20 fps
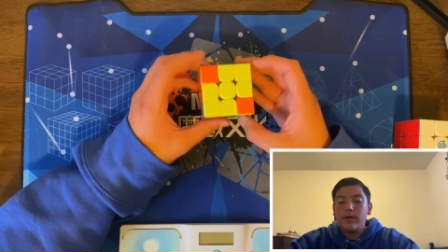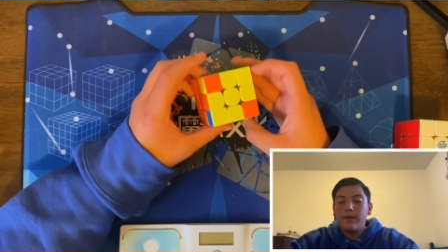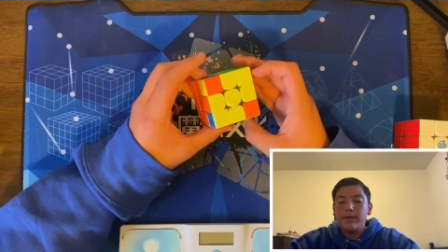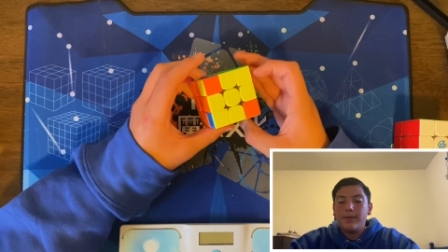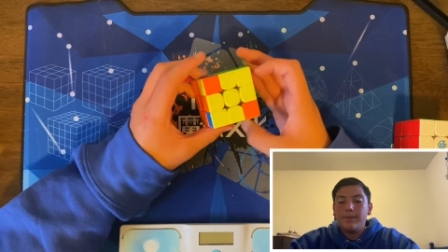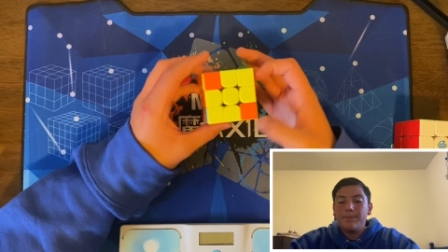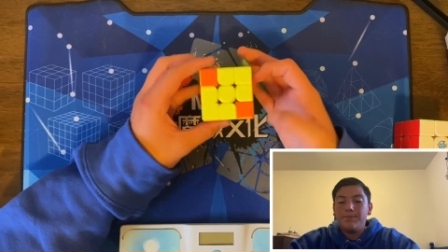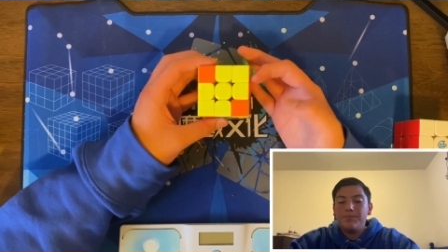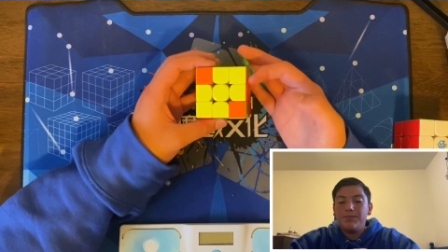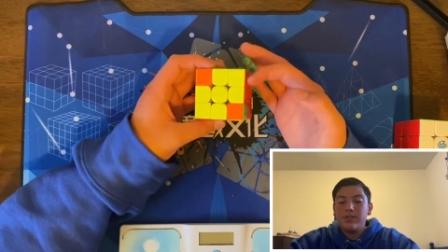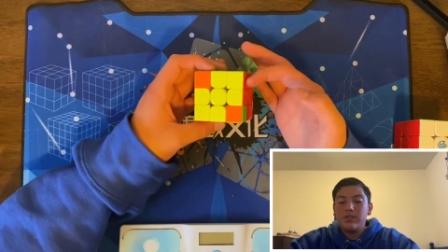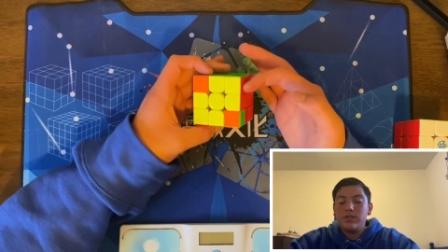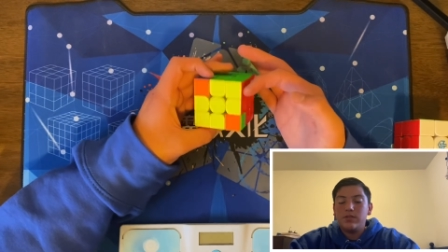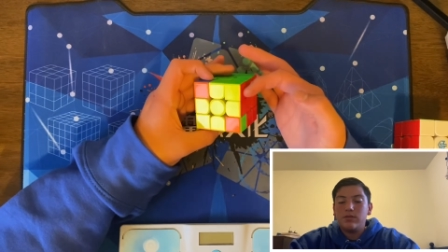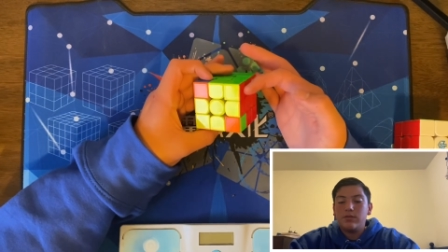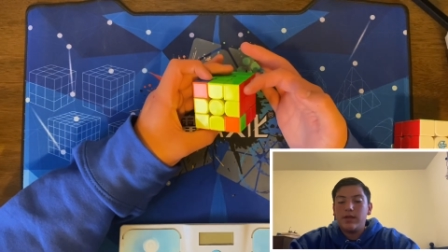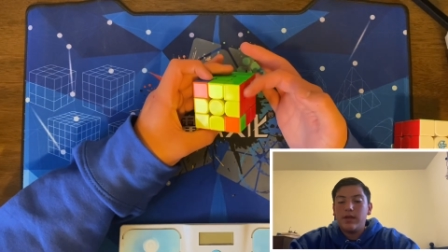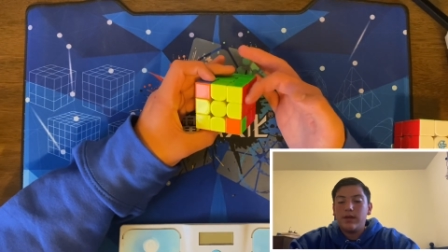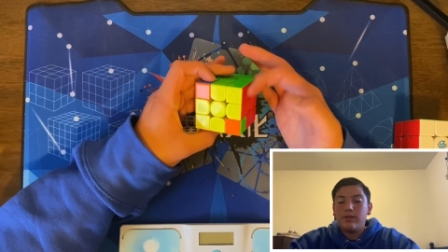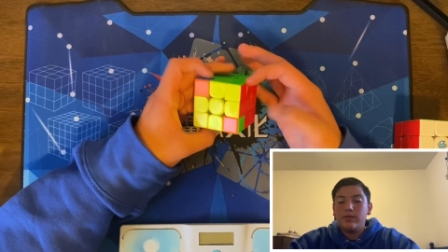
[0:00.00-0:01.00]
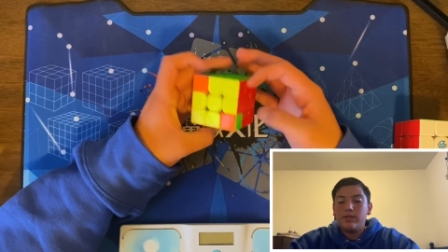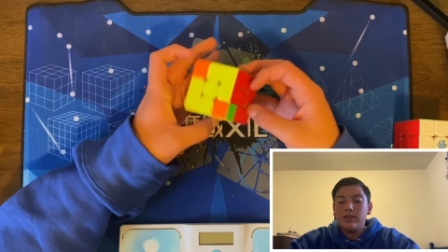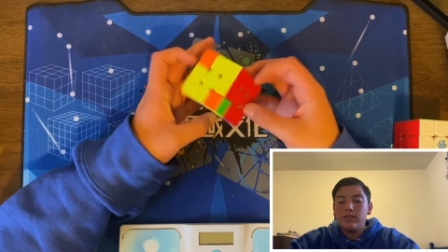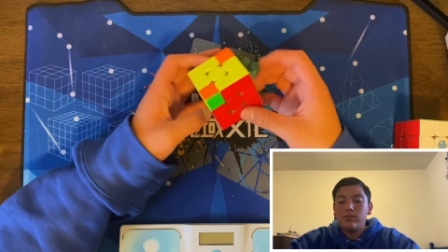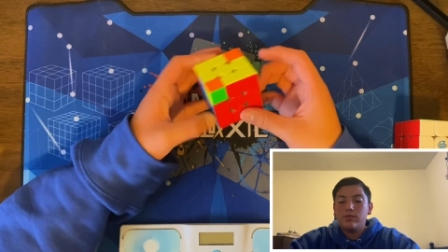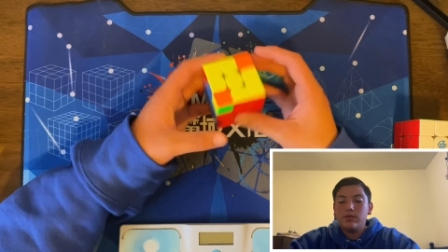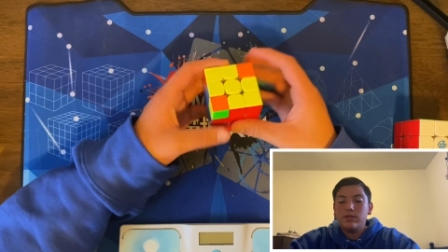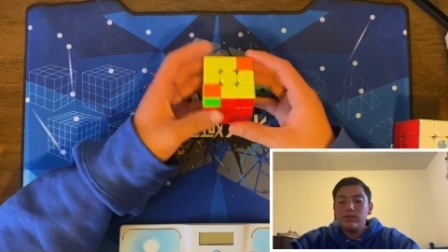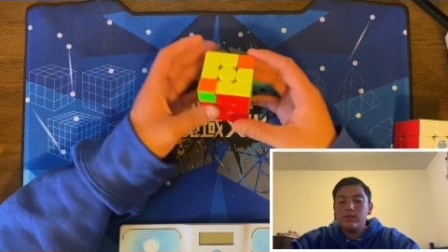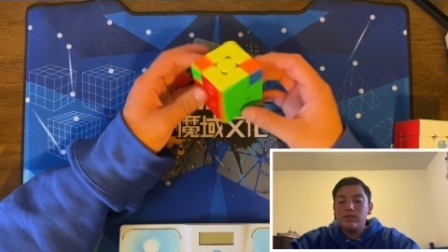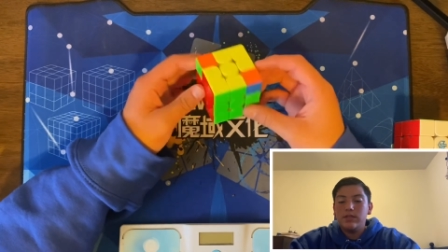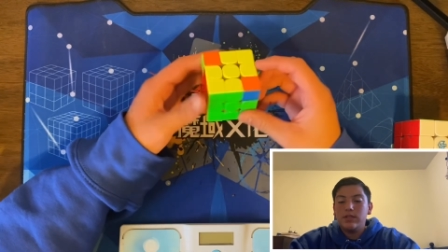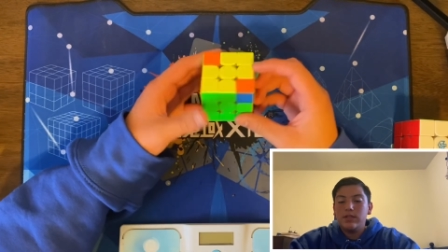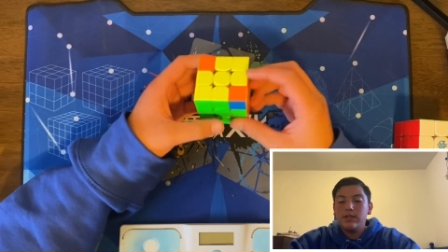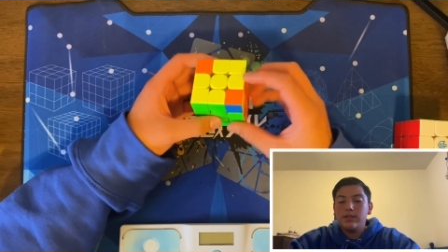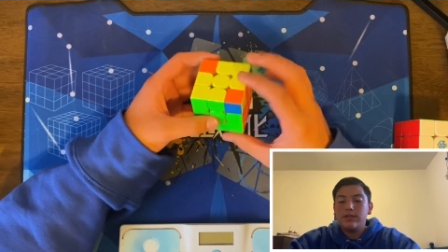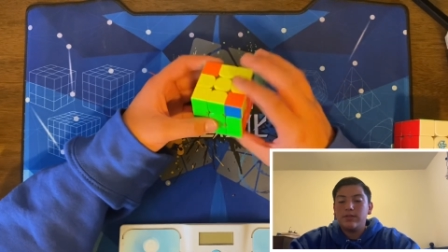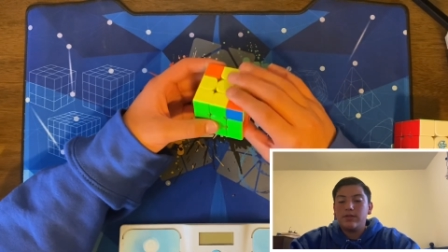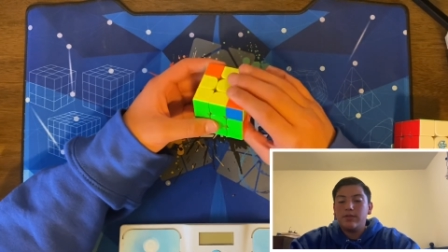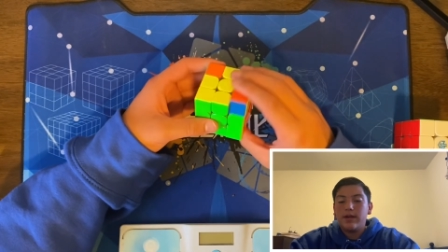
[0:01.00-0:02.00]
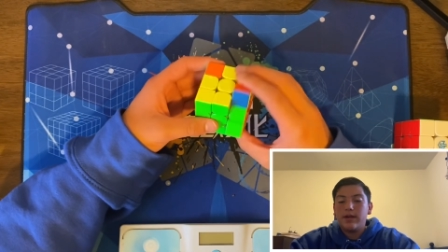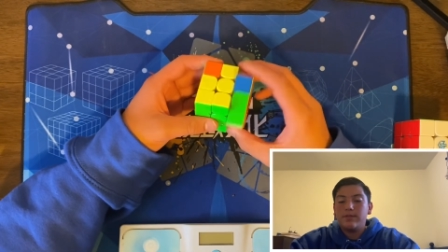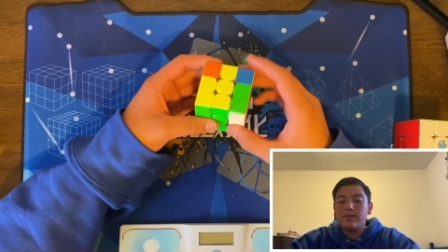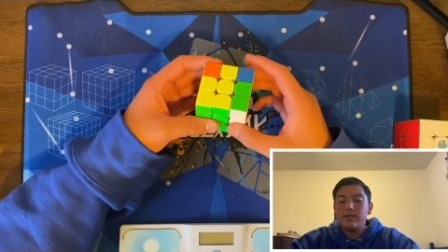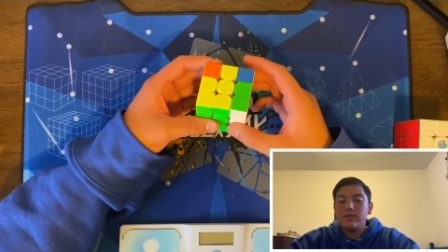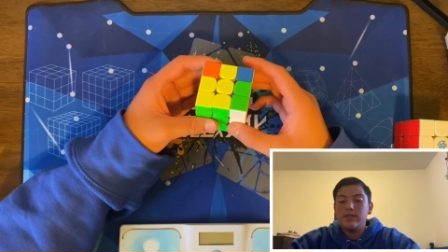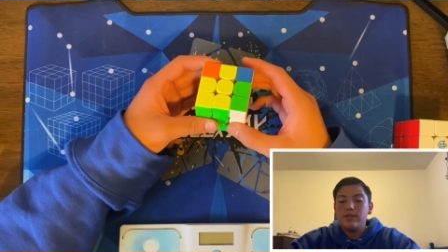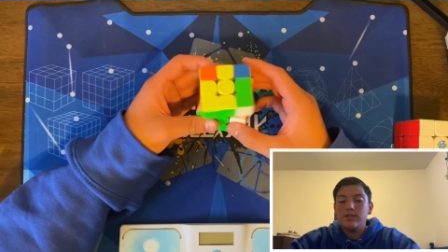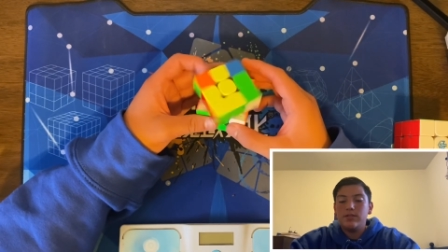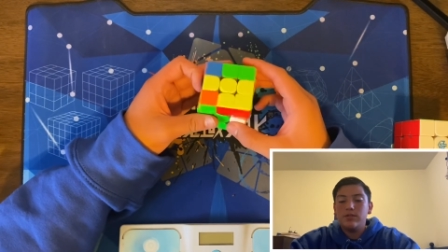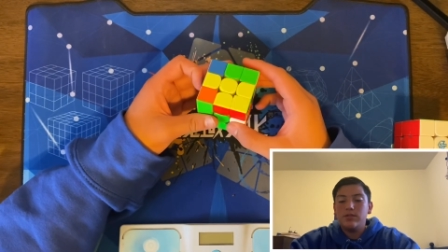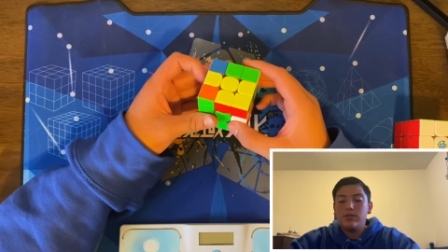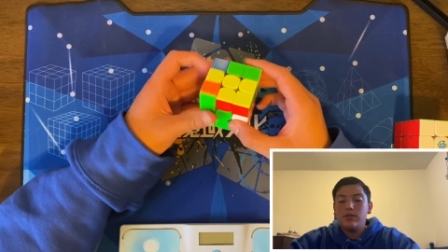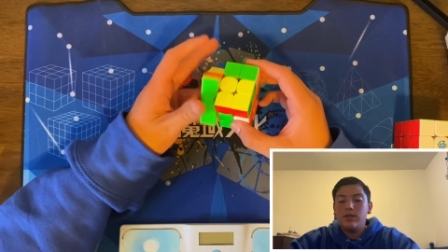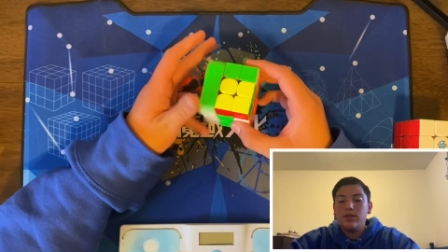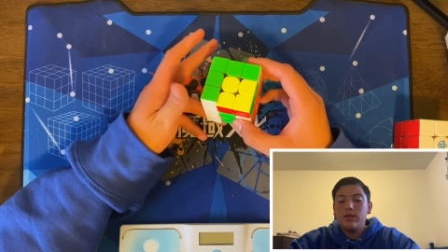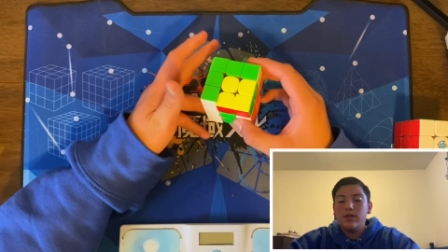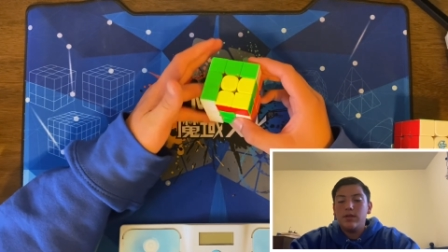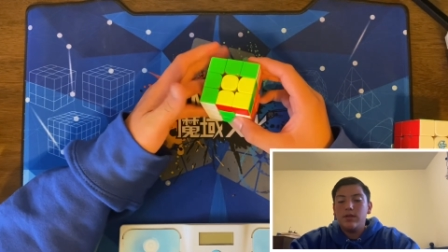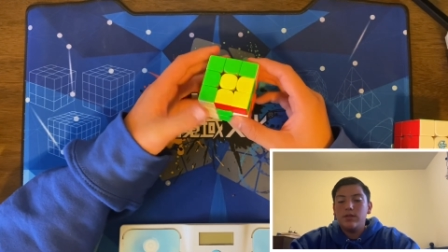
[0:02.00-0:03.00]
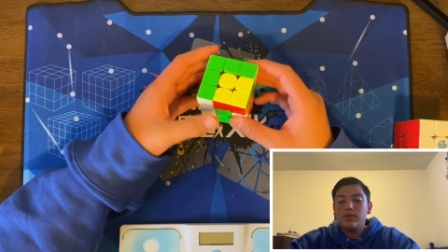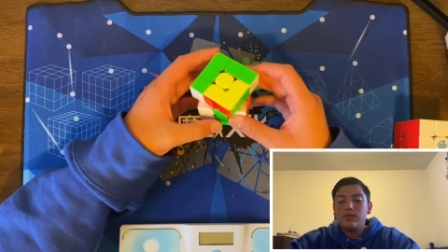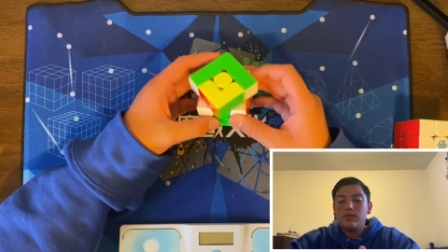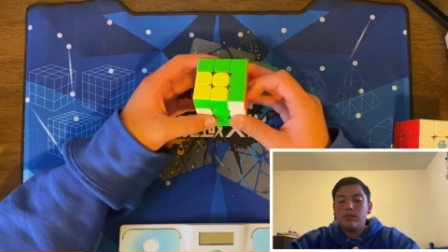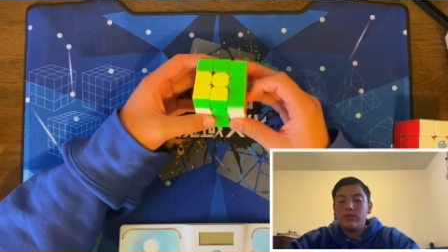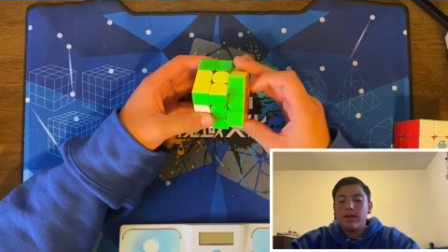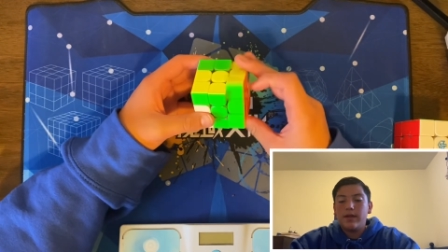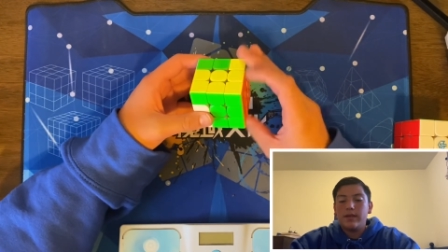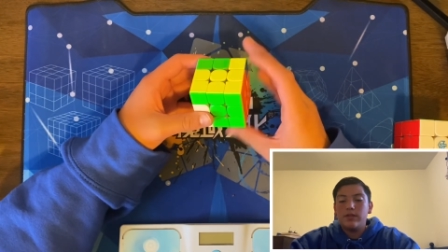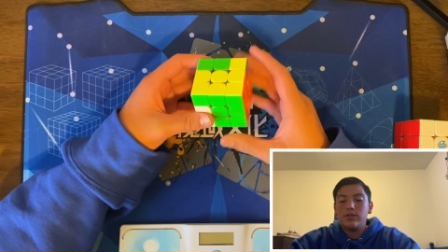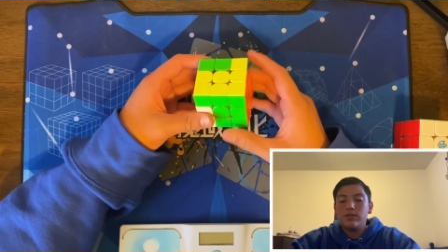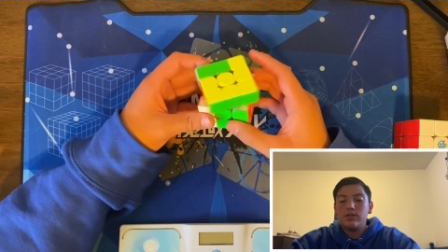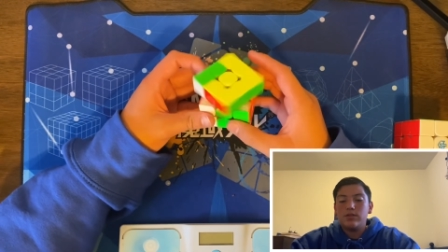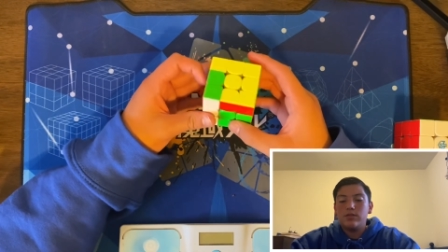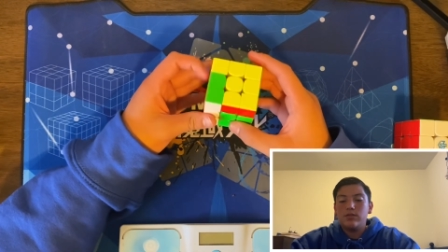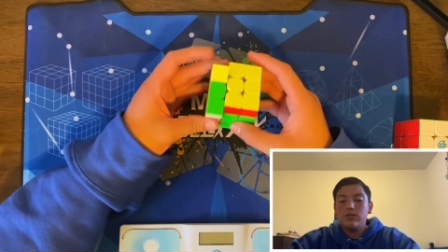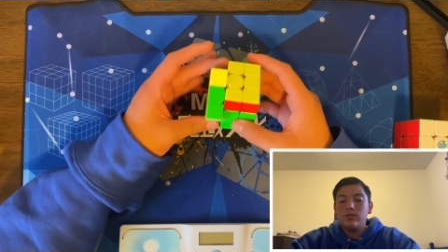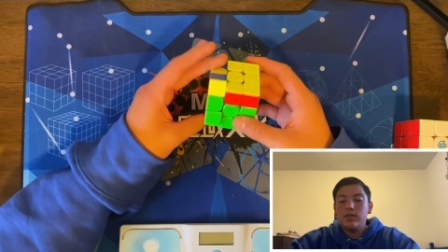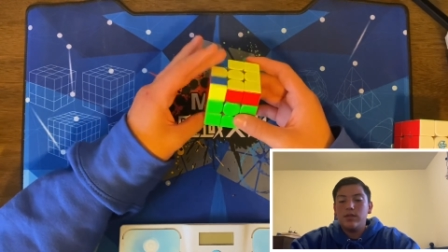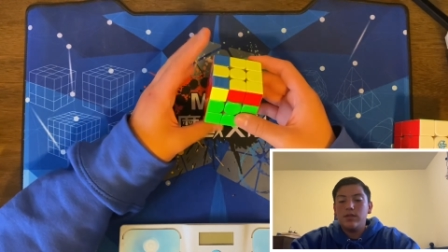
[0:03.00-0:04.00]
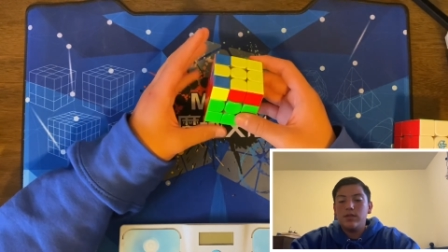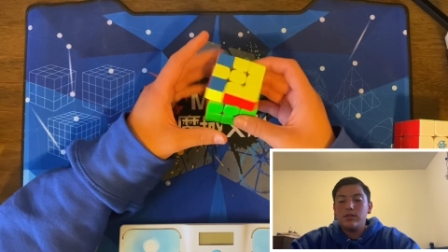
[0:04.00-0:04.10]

And so now this one's in its correct position, so I can just do this.